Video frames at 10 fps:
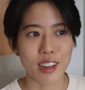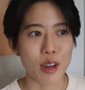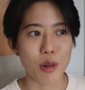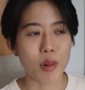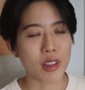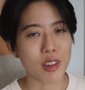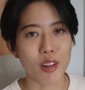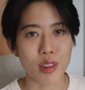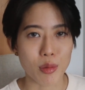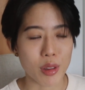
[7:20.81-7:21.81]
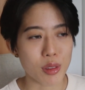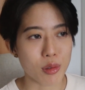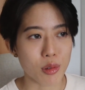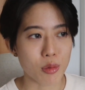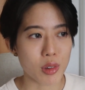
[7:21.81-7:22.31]
what the author went
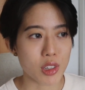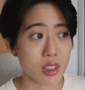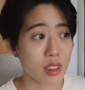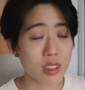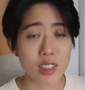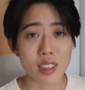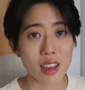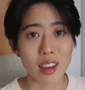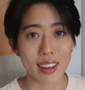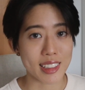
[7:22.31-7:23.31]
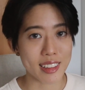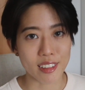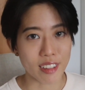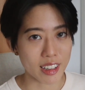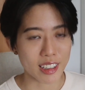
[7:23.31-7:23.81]
through, which is just excellent
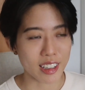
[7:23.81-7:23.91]
writing.